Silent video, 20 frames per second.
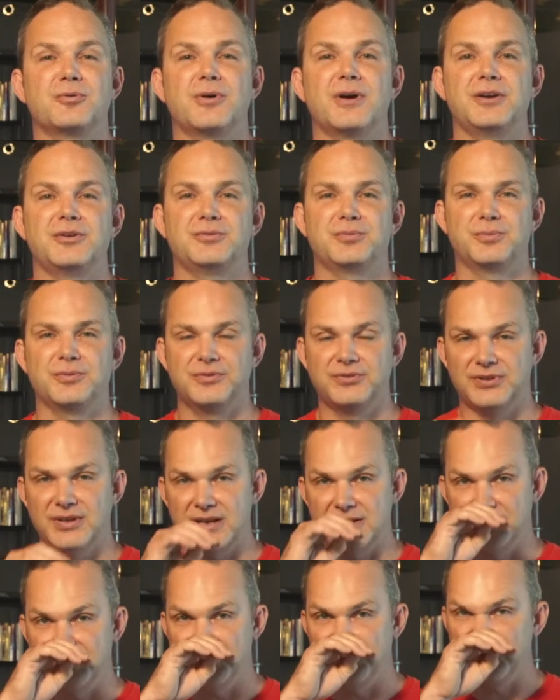Christ would
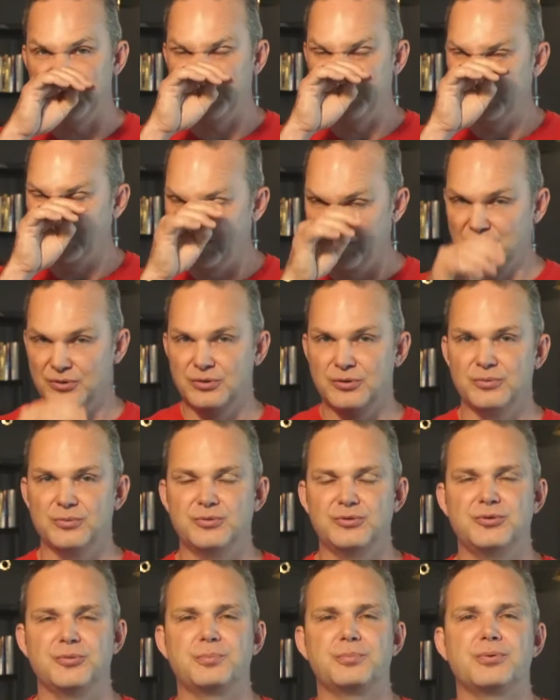save you?
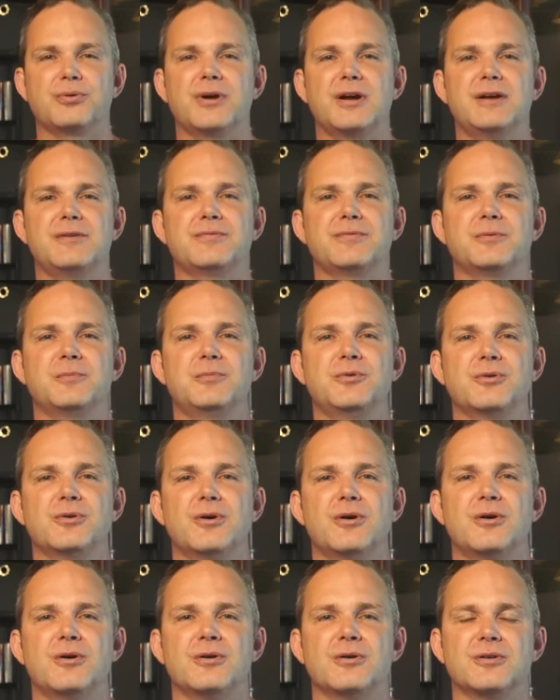Would you pray from your
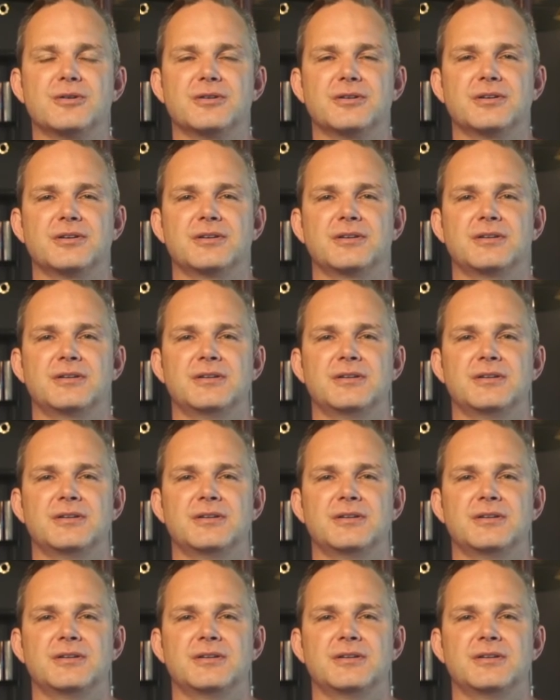heart